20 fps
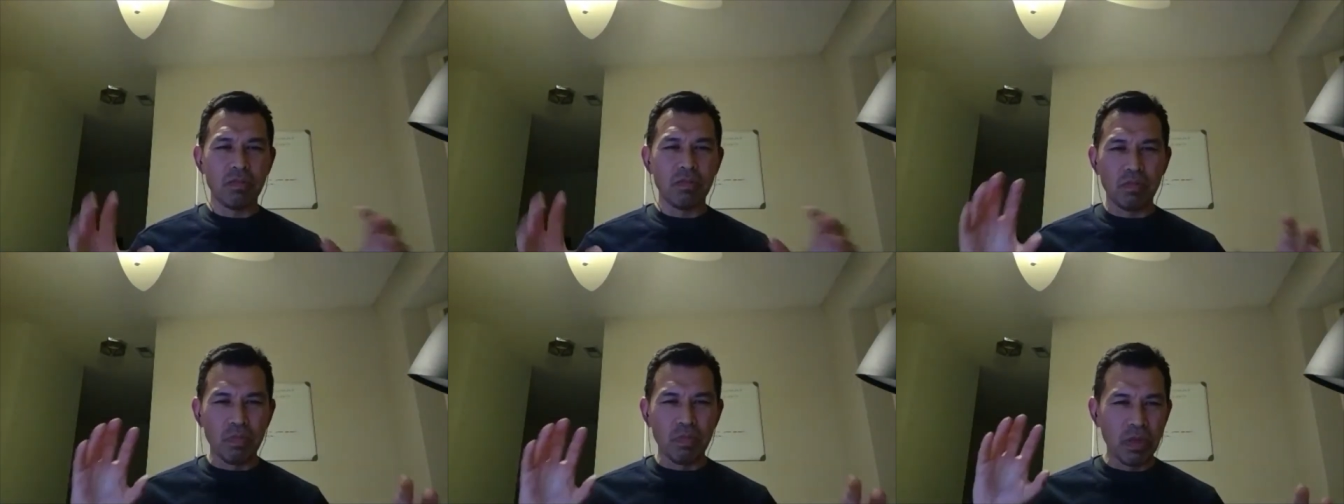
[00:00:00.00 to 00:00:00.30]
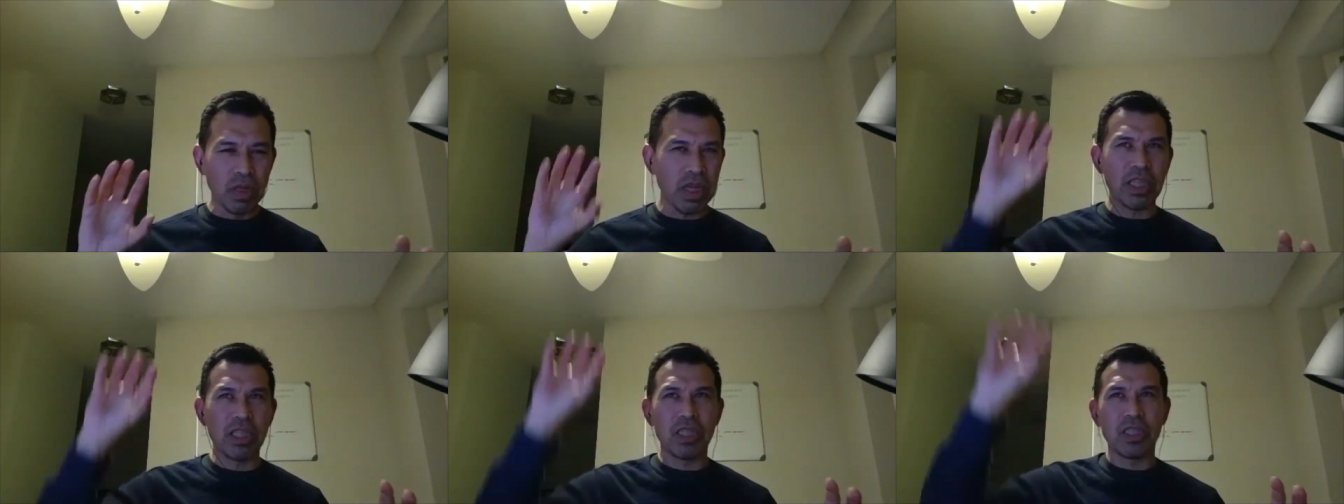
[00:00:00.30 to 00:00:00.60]

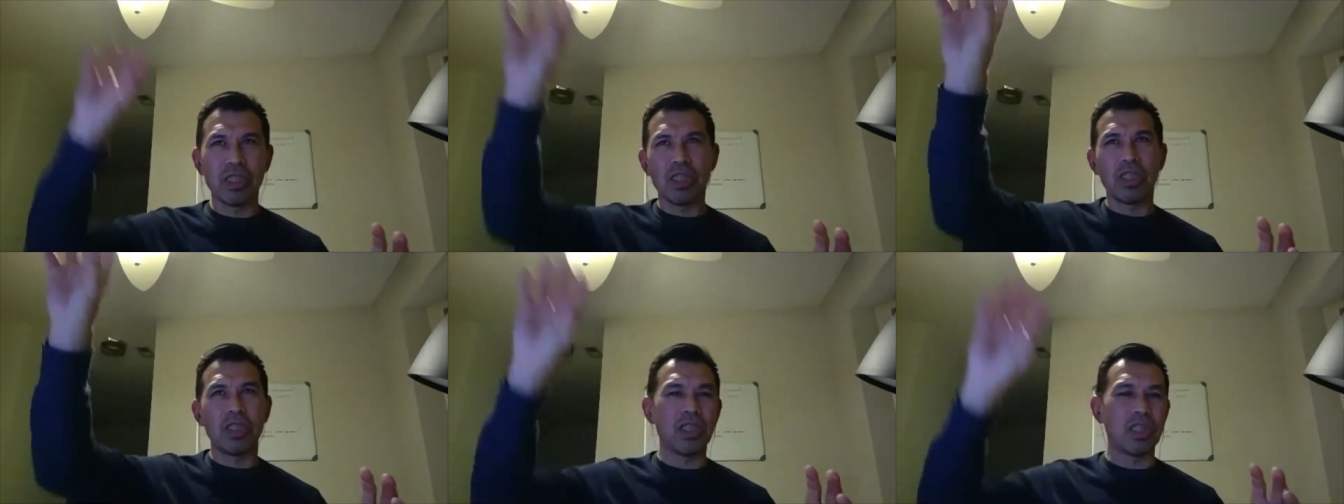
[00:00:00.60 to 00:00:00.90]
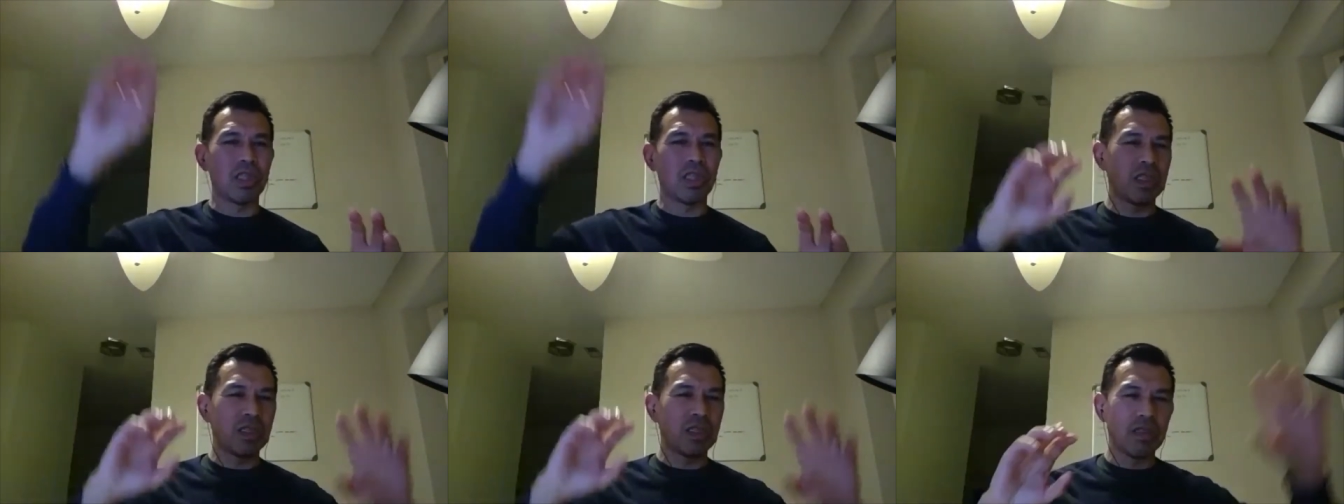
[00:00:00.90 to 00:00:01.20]
placed
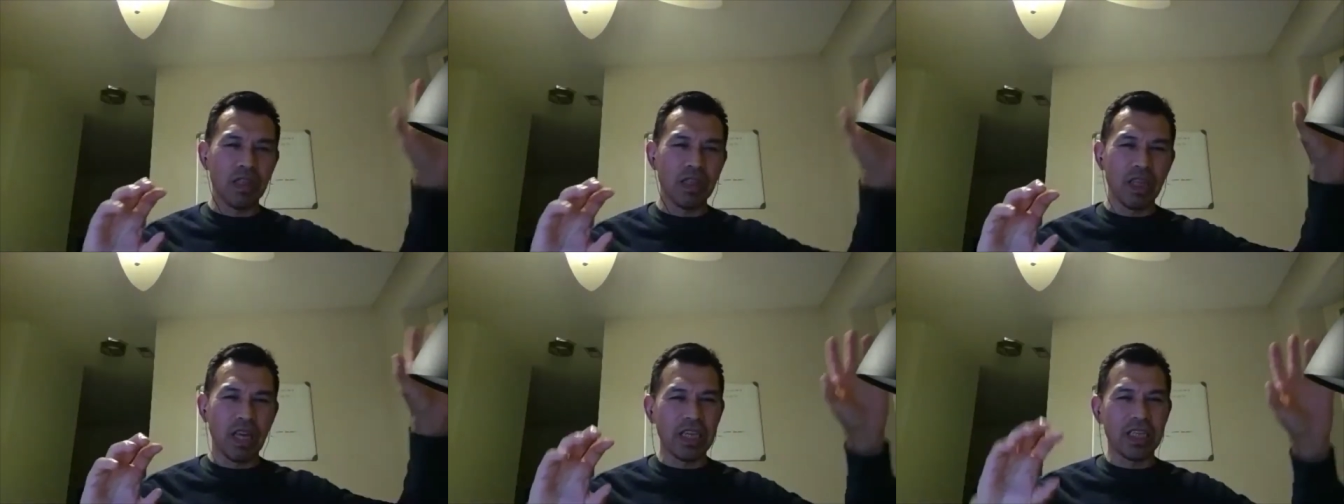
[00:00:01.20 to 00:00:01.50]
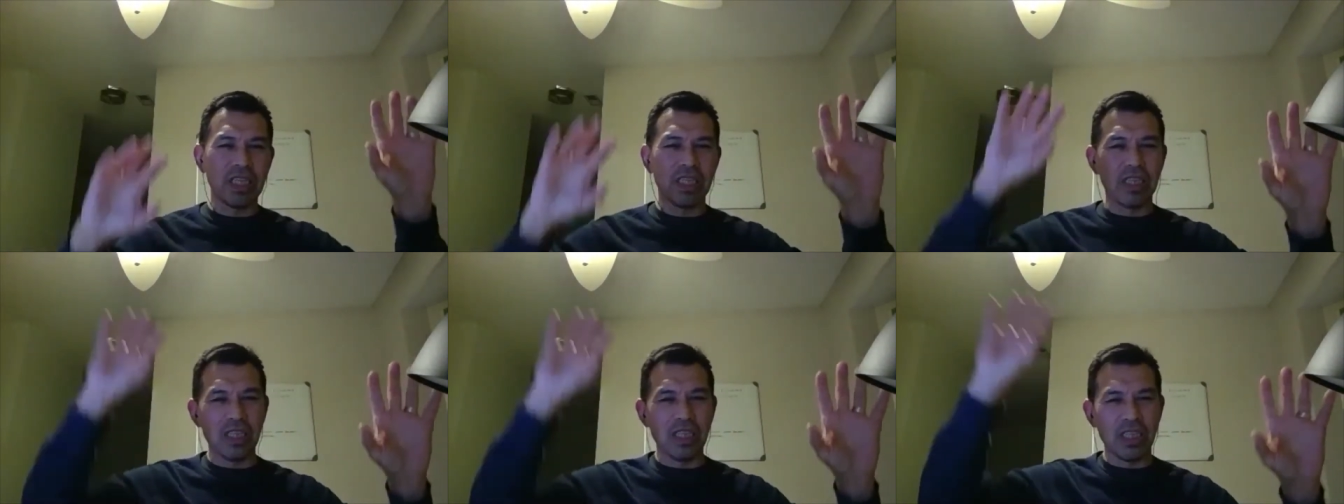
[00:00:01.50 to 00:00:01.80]
these
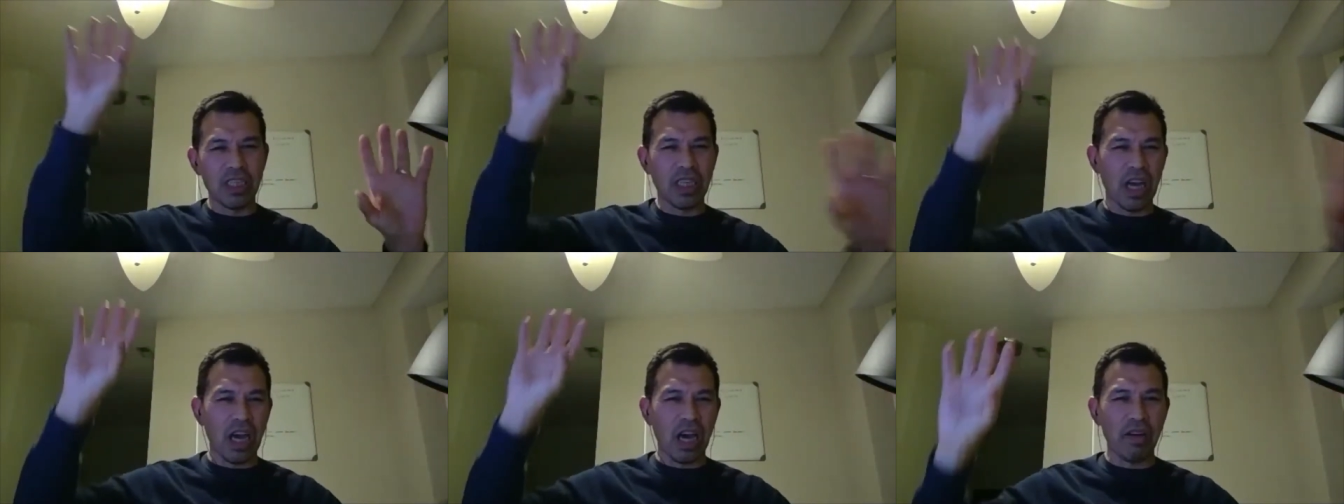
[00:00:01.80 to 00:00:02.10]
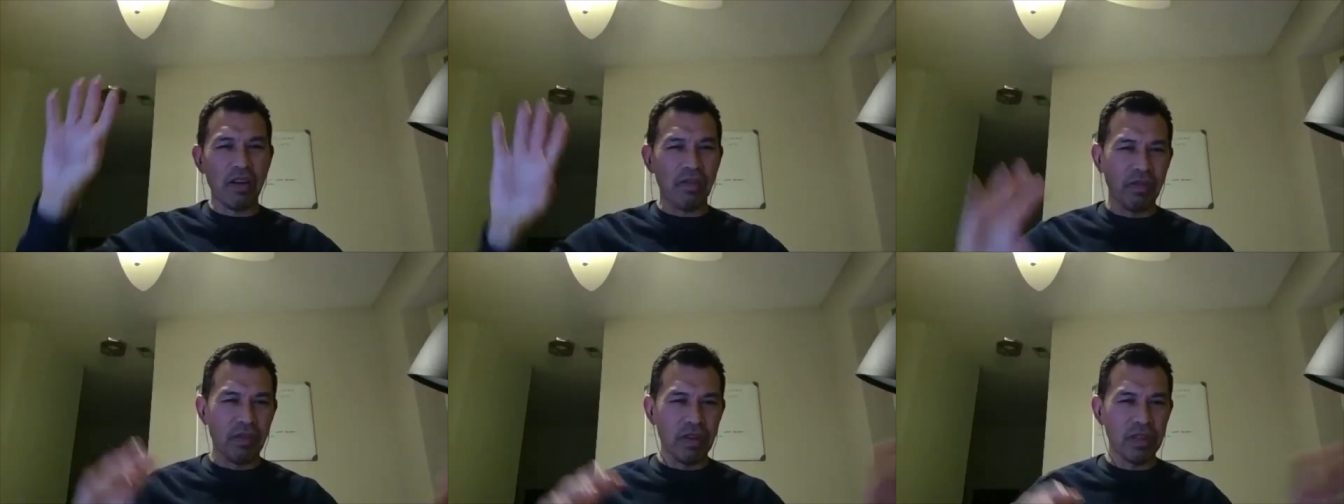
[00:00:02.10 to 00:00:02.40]
lights in the sky for